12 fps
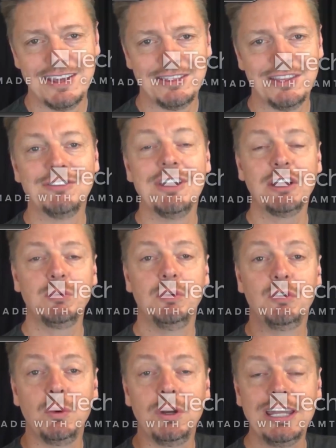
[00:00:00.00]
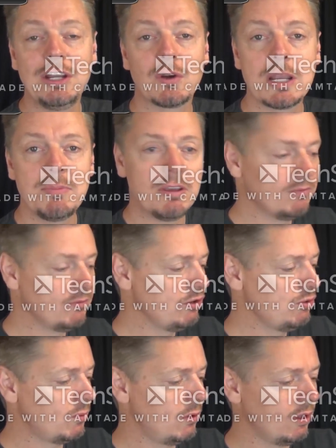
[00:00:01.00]
This next one's really creepy and
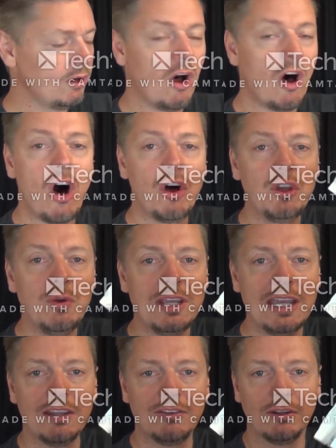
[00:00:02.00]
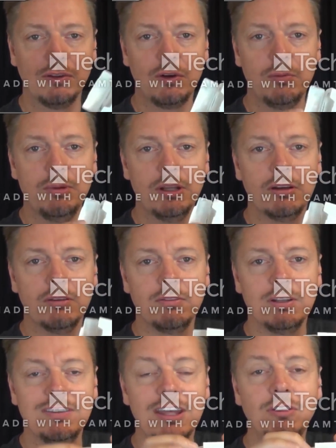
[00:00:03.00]
visual, and all you need is a little bit of
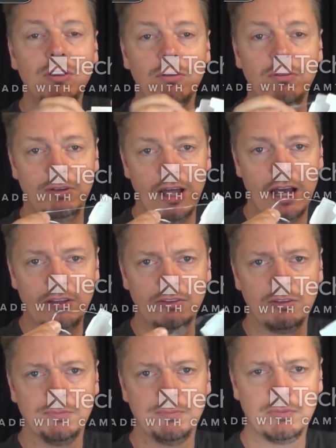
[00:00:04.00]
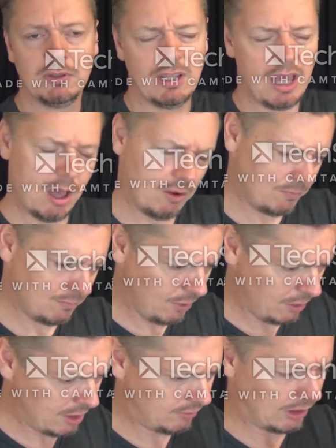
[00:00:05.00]
dental floss. Oh,
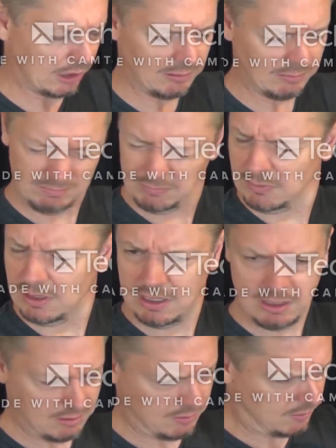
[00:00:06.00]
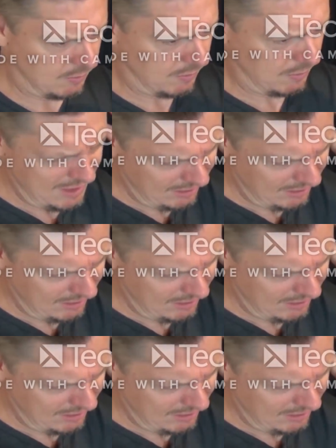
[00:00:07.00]
hold on a second. What